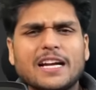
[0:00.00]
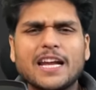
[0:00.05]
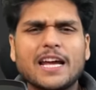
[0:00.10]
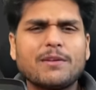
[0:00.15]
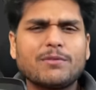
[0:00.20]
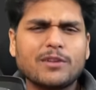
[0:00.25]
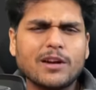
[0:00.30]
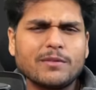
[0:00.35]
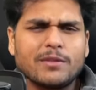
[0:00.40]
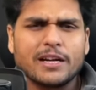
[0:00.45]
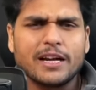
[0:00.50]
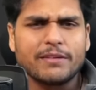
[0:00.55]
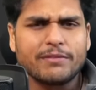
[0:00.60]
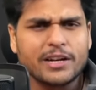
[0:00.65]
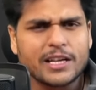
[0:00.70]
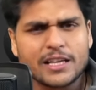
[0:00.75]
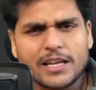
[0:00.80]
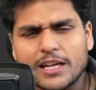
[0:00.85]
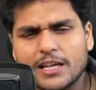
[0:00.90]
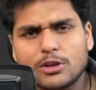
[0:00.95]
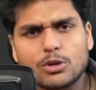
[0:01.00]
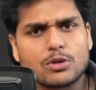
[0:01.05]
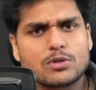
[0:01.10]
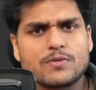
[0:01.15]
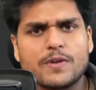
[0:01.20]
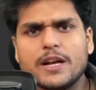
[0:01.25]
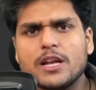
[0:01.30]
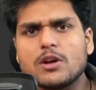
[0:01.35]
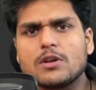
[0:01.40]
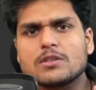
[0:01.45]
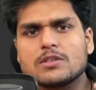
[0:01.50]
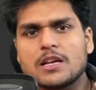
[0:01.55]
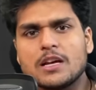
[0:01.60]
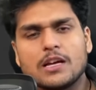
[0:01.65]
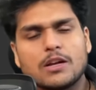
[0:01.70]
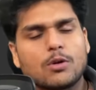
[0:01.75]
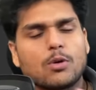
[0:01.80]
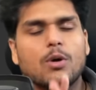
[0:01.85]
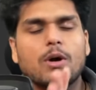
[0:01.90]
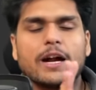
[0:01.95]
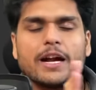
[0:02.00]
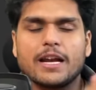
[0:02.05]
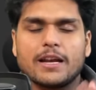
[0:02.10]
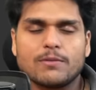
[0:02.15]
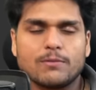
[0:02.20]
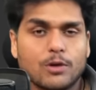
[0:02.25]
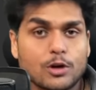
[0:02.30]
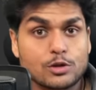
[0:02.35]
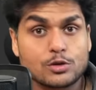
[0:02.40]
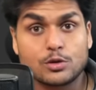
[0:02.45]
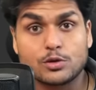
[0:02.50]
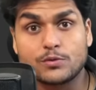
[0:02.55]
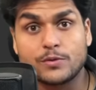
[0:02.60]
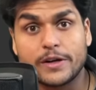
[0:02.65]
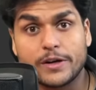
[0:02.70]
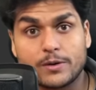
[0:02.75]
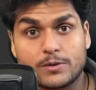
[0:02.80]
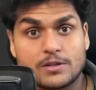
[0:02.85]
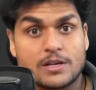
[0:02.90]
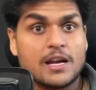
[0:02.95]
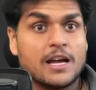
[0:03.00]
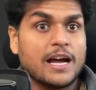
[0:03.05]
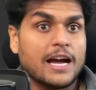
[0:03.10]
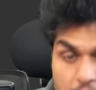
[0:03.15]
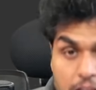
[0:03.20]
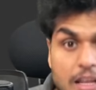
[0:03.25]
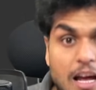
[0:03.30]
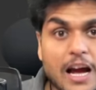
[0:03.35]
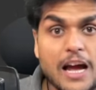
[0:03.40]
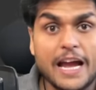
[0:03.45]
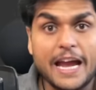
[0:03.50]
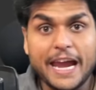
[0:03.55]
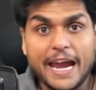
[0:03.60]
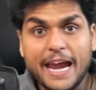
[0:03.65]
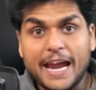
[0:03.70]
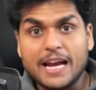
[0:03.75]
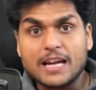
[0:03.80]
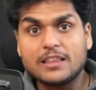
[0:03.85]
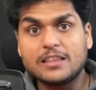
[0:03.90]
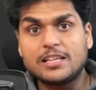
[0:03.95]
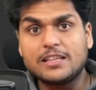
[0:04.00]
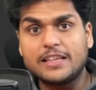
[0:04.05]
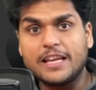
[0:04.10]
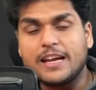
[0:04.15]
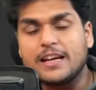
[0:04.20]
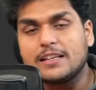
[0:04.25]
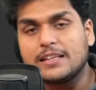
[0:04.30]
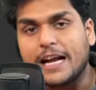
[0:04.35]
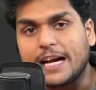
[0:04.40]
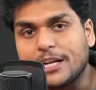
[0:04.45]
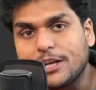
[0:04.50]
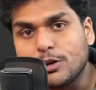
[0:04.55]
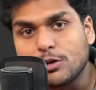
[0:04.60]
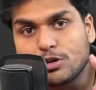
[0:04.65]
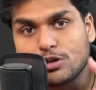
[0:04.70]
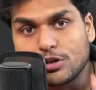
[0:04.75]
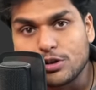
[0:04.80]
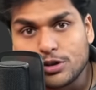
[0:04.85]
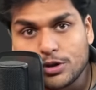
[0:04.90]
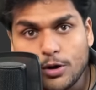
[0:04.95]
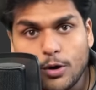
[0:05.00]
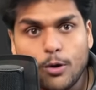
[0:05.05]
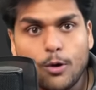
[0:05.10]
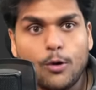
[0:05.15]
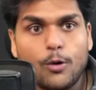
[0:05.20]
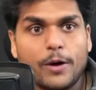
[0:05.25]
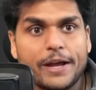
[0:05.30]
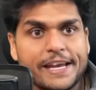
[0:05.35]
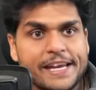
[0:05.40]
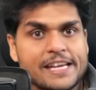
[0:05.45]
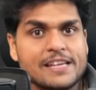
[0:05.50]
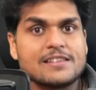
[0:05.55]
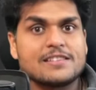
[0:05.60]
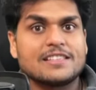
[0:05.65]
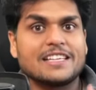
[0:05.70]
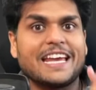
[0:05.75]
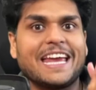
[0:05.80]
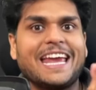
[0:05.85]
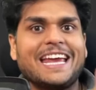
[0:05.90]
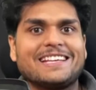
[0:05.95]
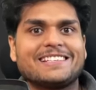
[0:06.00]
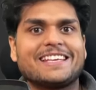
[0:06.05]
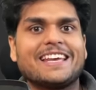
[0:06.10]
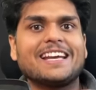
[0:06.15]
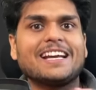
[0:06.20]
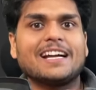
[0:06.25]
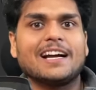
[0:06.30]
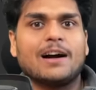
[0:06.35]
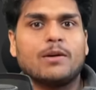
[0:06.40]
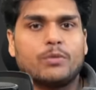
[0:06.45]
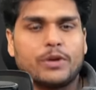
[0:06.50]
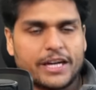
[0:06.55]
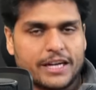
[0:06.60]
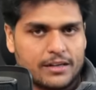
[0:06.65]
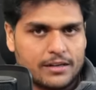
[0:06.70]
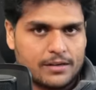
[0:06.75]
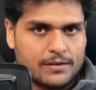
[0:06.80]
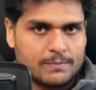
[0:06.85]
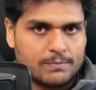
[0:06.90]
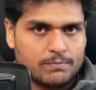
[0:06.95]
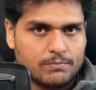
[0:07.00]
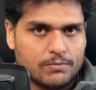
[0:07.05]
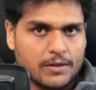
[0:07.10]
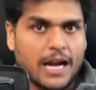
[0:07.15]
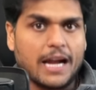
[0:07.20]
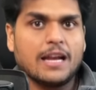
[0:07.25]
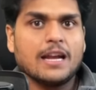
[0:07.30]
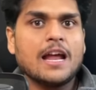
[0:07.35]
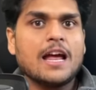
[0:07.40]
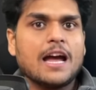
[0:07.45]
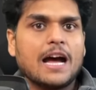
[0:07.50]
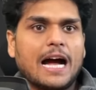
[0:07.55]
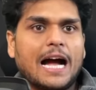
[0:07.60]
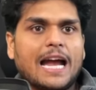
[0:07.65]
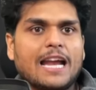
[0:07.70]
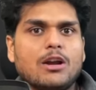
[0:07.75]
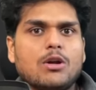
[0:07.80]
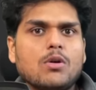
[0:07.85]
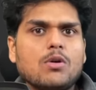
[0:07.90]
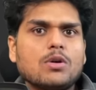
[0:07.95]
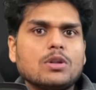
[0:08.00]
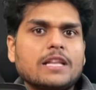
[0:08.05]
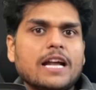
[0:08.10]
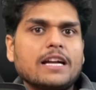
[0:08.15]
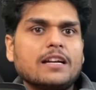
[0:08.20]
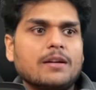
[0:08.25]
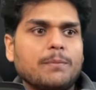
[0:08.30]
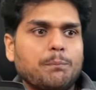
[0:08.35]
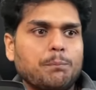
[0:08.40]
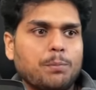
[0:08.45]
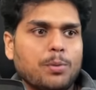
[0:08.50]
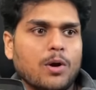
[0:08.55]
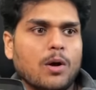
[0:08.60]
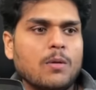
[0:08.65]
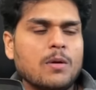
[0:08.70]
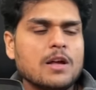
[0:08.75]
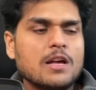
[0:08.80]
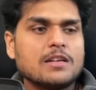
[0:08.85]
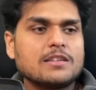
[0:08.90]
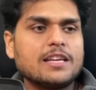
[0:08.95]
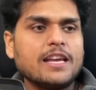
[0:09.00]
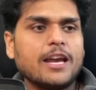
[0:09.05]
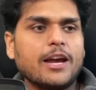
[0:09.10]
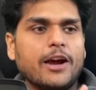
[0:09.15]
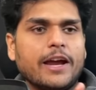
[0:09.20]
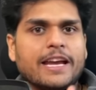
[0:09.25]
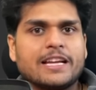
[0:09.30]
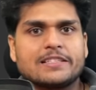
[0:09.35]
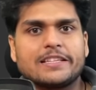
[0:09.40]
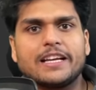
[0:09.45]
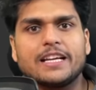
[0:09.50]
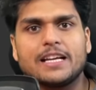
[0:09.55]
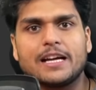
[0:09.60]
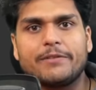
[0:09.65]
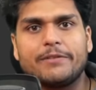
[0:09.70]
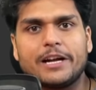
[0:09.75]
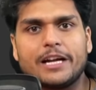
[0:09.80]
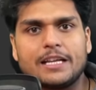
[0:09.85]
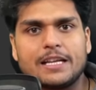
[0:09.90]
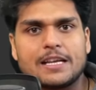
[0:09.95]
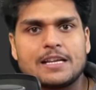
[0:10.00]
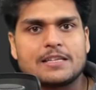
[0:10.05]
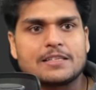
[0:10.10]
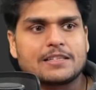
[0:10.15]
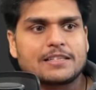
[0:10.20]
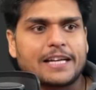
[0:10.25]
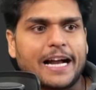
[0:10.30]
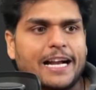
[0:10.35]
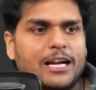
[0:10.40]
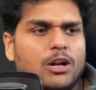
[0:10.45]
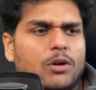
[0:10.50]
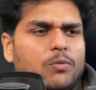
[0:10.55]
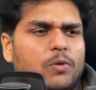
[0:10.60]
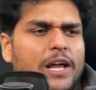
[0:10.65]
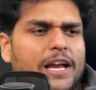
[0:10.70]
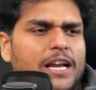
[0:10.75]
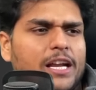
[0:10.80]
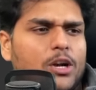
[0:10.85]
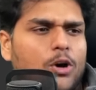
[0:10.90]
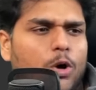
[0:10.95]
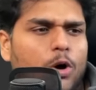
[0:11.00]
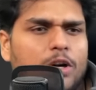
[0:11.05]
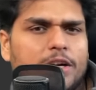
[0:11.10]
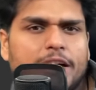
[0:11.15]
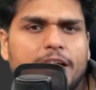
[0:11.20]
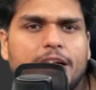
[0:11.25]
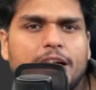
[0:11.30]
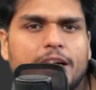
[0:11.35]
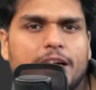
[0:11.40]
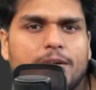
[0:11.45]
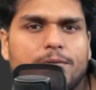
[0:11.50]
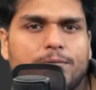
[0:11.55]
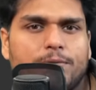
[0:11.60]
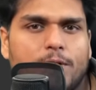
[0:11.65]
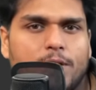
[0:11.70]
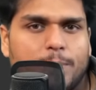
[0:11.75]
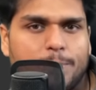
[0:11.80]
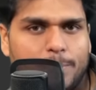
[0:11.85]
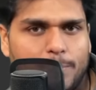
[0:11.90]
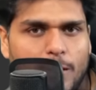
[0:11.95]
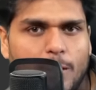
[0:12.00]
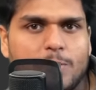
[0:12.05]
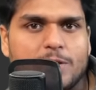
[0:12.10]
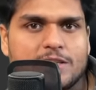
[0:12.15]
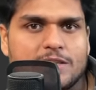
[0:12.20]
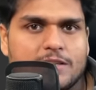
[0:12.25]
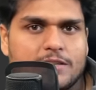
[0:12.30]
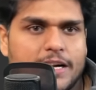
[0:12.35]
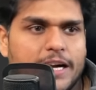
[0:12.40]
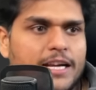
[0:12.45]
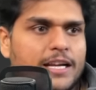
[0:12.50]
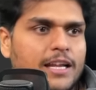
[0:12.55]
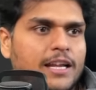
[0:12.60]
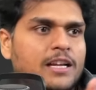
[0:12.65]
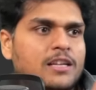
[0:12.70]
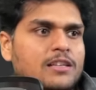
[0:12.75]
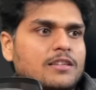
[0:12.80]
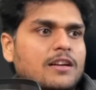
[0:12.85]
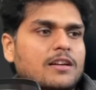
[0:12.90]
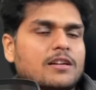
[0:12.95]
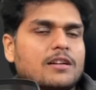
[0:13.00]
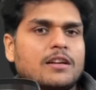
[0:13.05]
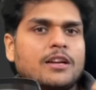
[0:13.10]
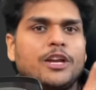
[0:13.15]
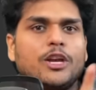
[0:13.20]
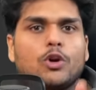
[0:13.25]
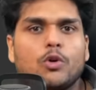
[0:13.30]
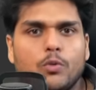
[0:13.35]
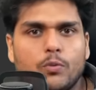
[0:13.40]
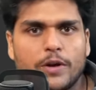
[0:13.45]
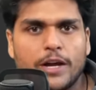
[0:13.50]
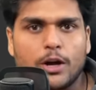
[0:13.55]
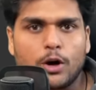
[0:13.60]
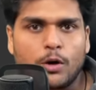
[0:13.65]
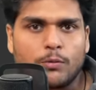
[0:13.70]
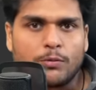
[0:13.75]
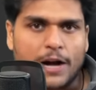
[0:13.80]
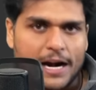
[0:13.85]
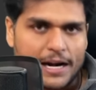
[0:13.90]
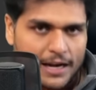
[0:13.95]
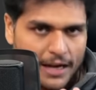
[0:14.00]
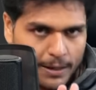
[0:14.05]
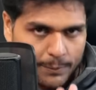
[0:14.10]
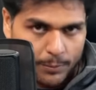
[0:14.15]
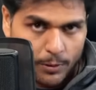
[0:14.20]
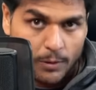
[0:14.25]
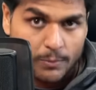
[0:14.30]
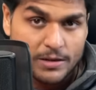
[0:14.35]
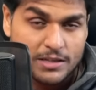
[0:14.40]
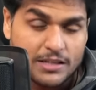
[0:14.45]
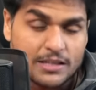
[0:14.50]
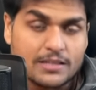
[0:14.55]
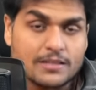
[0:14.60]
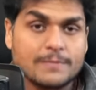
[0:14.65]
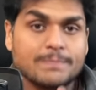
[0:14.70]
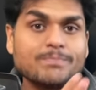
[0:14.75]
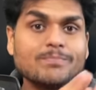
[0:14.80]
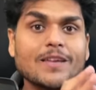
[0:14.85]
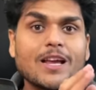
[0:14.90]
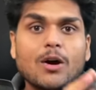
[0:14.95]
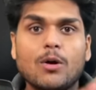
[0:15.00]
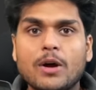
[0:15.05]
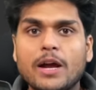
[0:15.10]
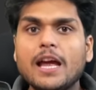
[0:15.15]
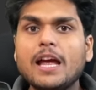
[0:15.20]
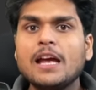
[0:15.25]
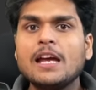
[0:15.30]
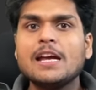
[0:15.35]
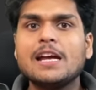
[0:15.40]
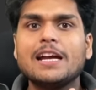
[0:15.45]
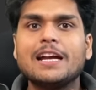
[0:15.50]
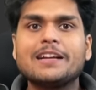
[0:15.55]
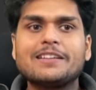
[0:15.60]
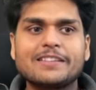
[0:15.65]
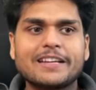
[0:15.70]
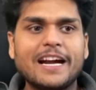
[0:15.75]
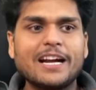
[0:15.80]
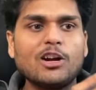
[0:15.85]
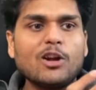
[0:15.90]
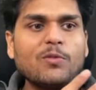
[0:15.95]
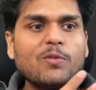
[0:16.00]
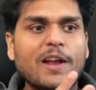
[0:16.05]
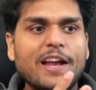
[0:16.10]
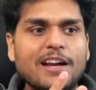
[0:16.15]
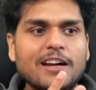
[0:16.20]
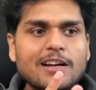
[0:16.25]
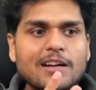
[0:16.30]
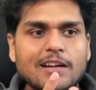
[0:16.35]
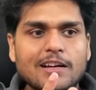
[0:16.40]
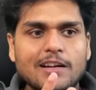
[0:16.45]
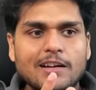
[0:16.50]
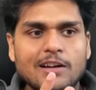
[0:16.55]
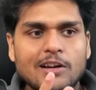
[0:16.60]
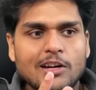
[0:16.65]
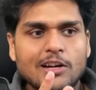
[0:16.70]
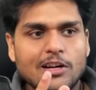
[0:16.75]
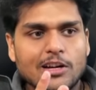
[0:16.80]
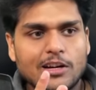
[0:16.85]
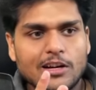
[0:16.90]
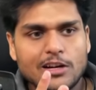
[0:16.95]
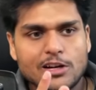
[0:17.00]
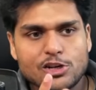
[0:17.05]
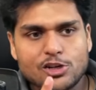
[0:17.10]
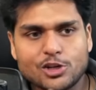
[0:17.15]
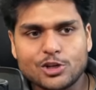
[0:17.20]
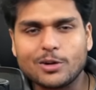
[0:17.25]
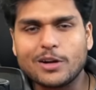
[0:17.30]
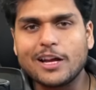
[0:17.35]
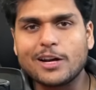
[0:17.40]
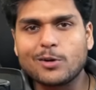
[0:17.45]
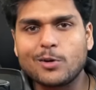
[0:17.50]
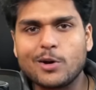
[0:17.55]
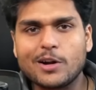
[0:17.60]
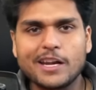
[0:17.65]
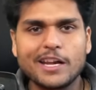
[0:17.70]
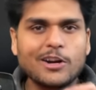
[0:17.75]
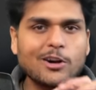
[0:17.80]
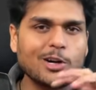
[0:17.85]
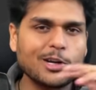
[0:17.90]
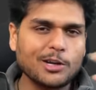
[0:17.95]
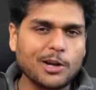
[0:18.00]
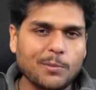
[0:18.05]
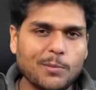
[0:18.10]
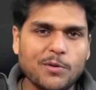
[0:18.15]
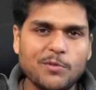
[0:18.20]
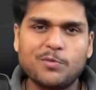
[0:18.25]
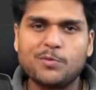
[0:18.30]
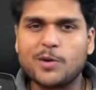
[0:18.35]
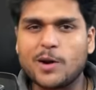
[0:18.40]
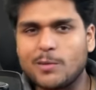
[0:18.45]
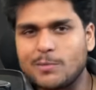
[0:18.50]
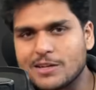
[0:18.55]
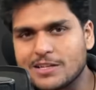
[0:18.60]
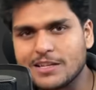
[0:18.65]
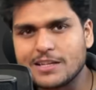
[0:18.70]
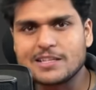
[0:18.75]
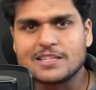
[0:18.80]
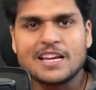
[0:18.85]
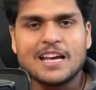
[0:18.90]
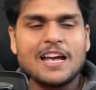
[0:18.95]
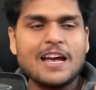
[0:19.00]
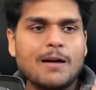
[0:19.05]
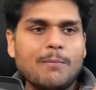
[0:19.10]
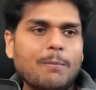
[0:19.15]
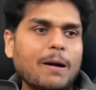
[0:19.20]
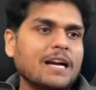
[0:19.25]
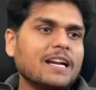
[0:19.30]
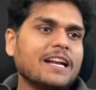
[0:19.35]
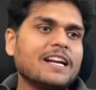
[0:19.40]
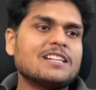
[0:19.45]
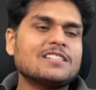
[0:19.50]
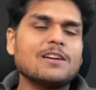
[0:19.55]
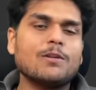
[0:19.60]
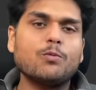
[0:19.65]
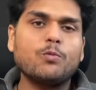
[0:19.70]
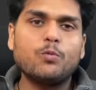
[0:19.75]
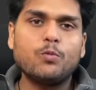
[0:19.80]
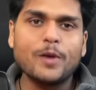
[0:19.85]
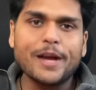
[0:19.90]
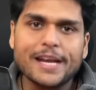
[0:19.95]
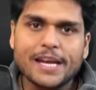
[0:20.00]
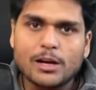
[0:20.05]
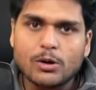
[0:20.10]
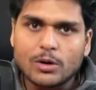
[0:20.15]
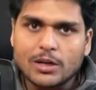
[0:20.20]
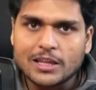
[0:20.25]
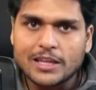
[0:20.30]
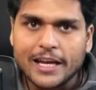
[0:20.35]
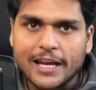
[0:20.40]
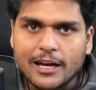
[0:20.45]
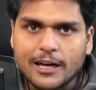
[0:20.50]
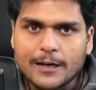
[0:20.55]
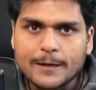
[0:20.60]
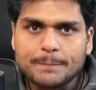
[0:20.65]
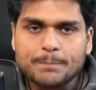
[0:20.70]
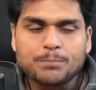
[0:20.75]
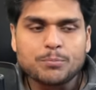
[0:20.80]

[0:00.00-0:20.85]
I have covered everything in those videos. Go ahead and watch those videos. The eighth thing that you should know is async await, right? I know that pro see async await is kind of like an alternative for promises, right? It's a new way of handling promises. Okay, it's kind of like a, a sugar coating on top of promises, but it's a very good thing.